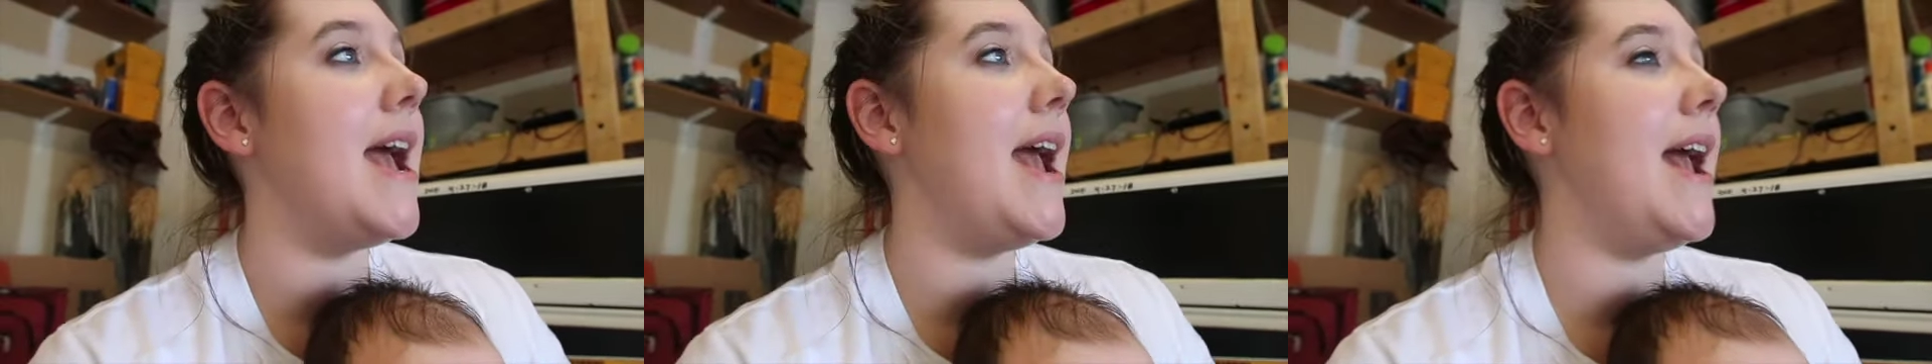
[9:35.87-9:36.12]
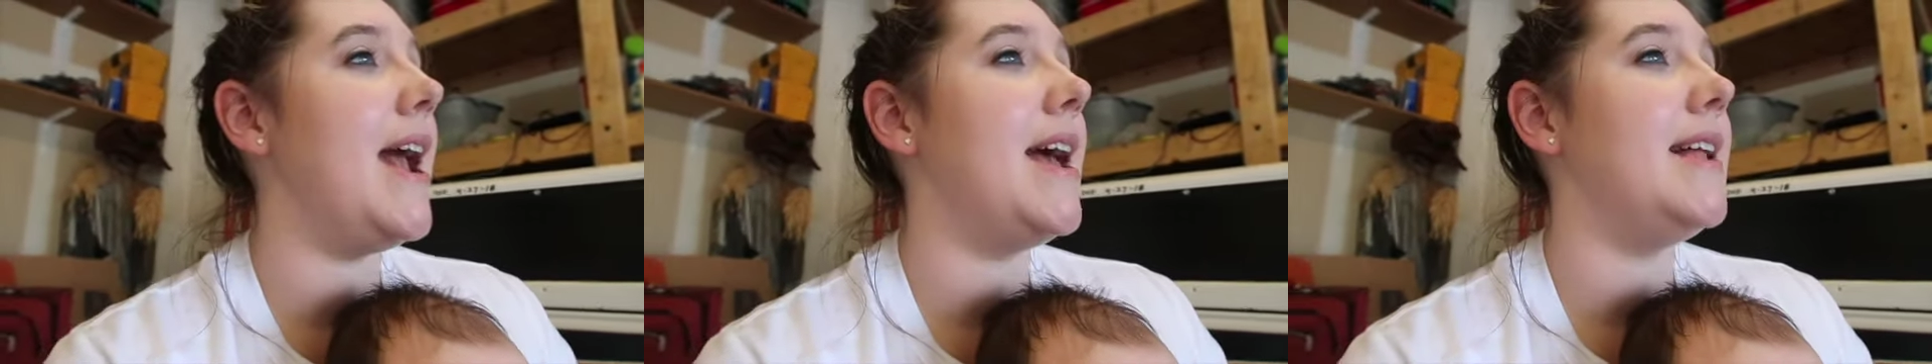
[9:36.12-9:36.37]

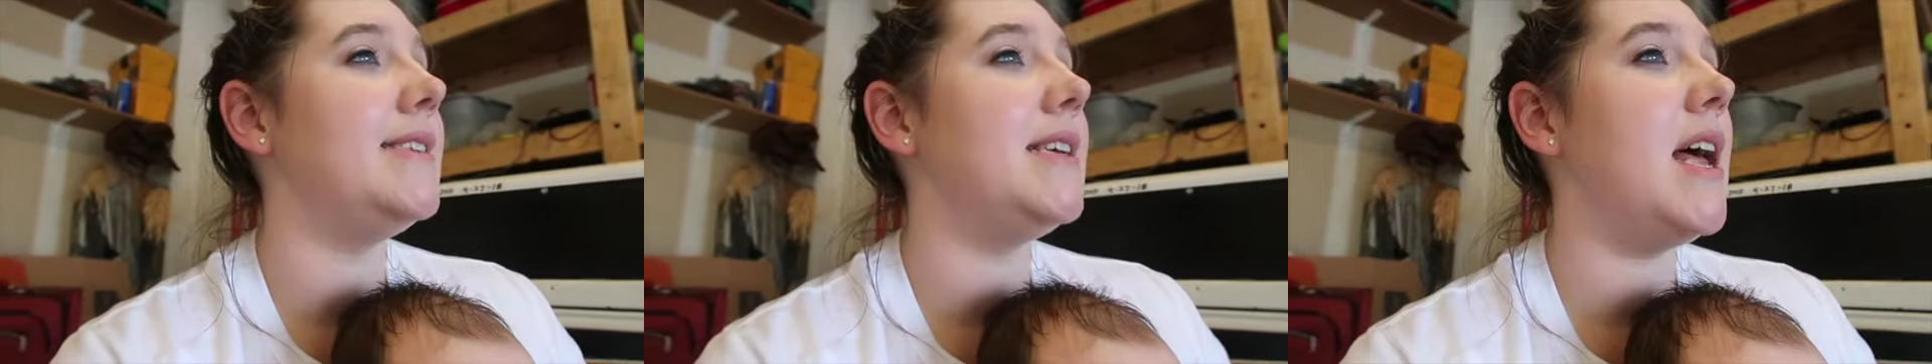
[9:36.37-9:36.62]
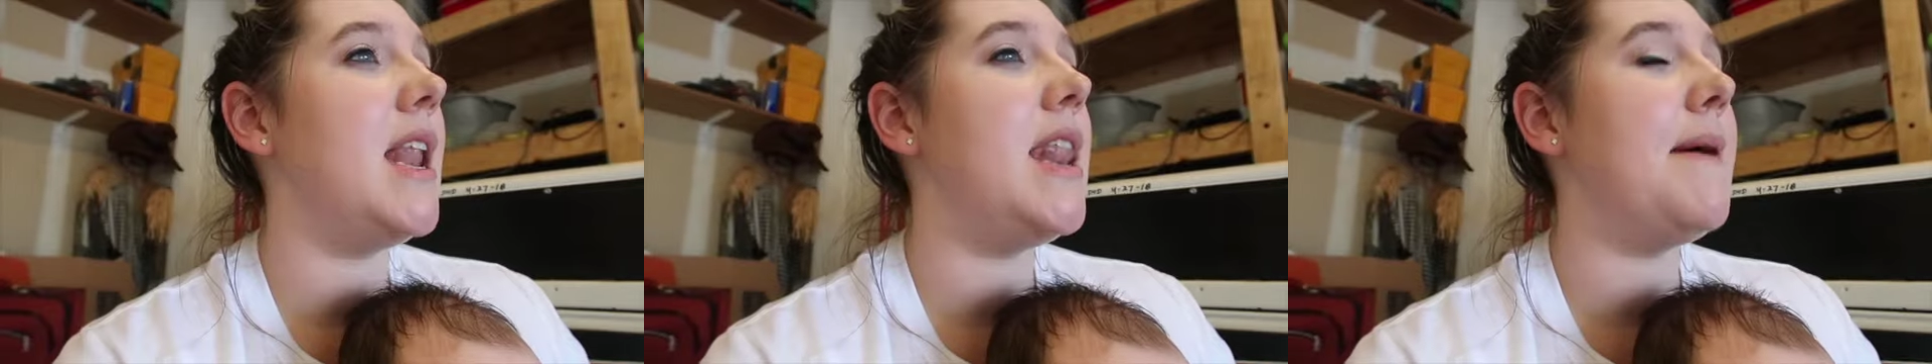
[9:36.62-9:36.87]

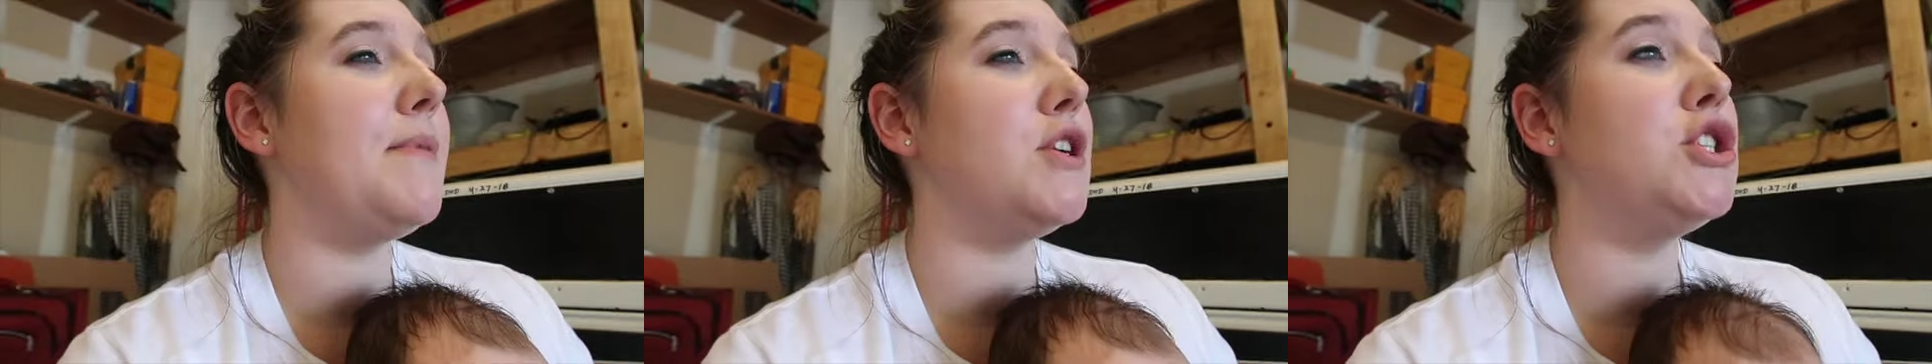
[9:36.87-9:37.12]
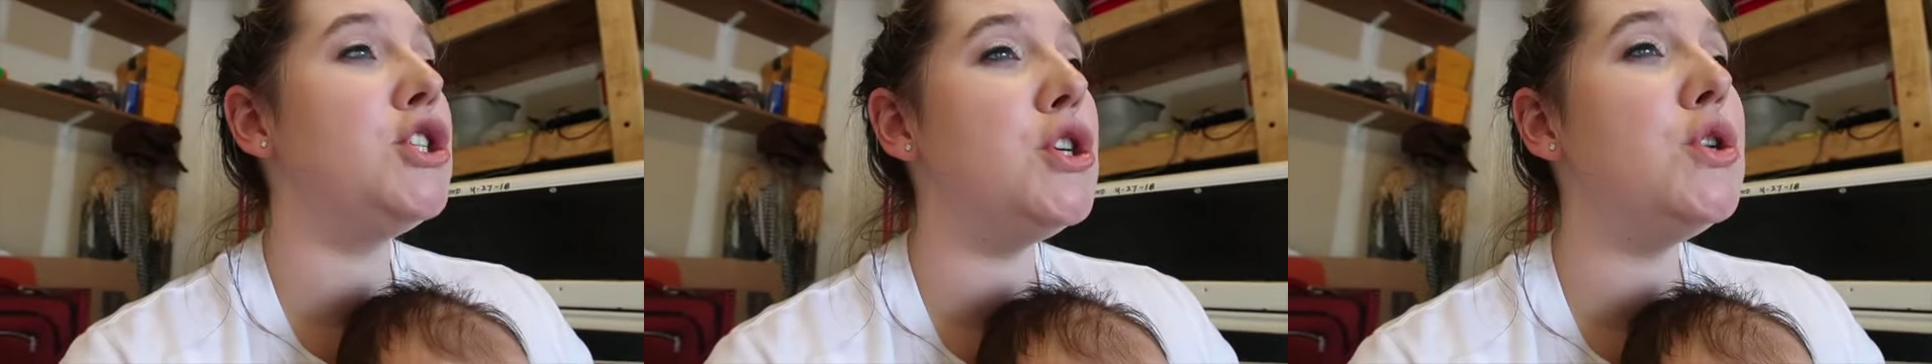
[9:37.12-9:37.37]
And
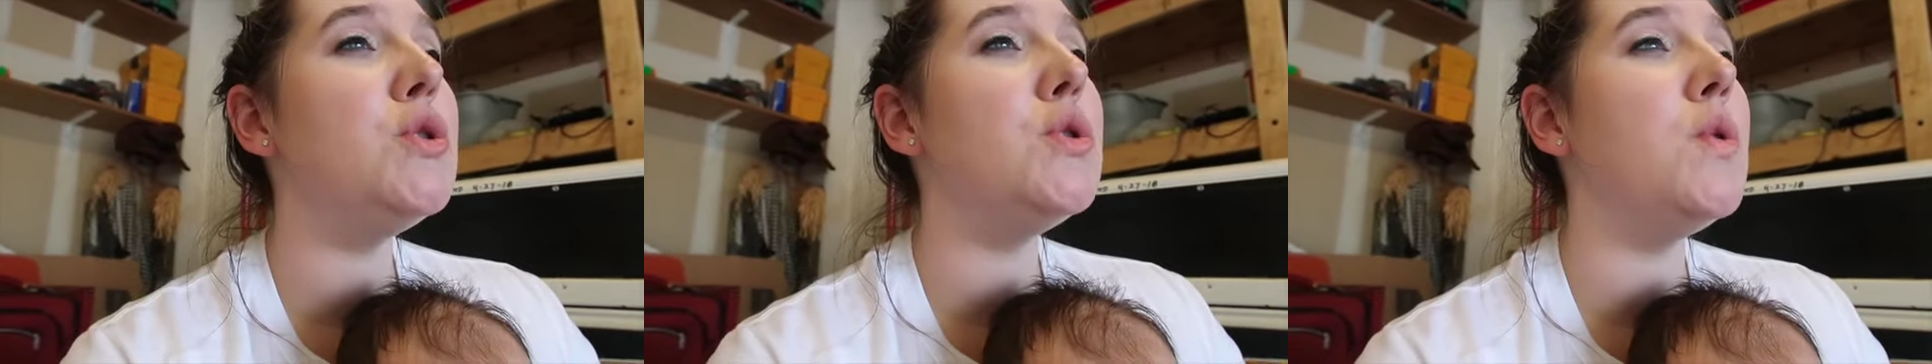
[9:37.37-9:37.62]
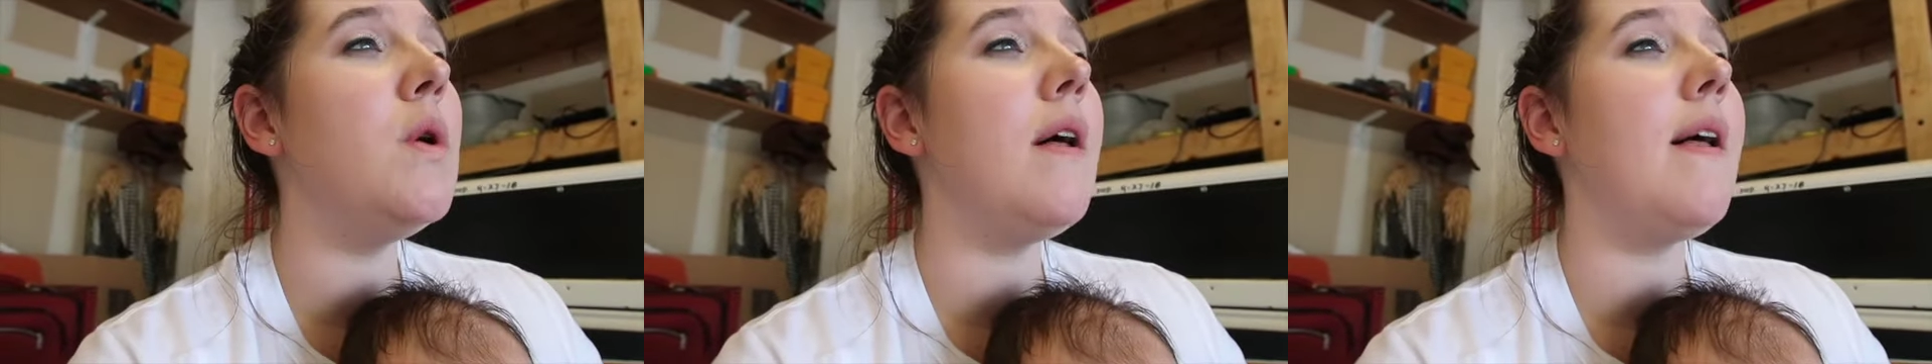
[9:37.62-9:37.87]
number
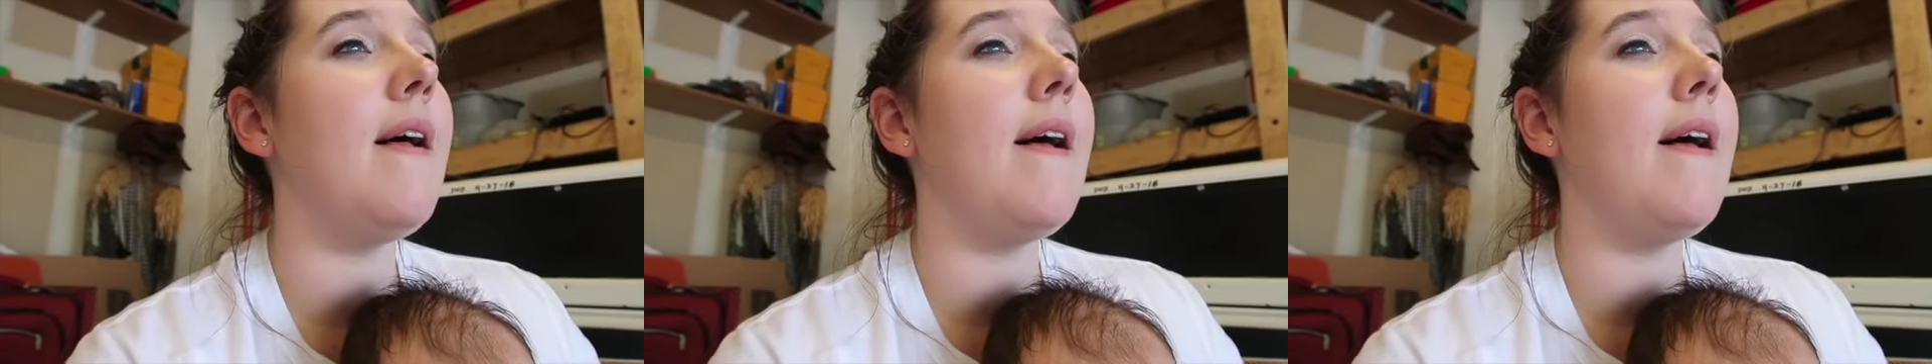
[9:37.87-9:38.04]
two,